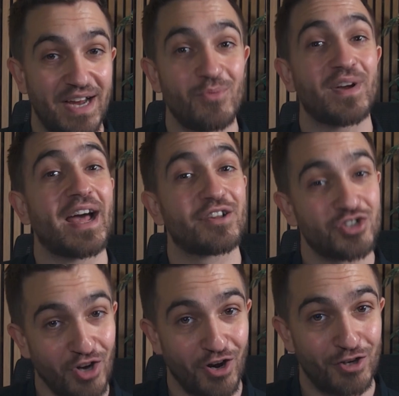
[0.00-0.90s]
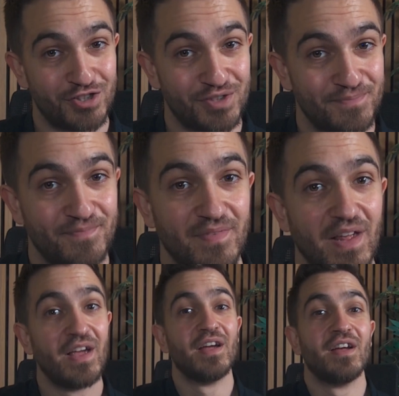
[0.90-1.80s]
without a charge.
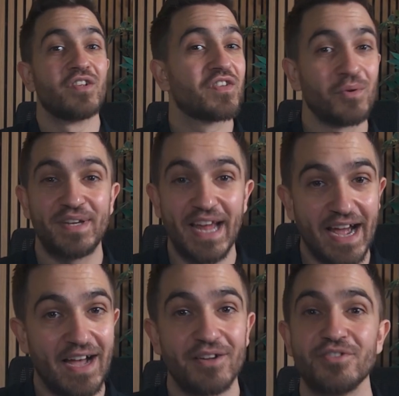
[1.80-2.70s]
So yeah,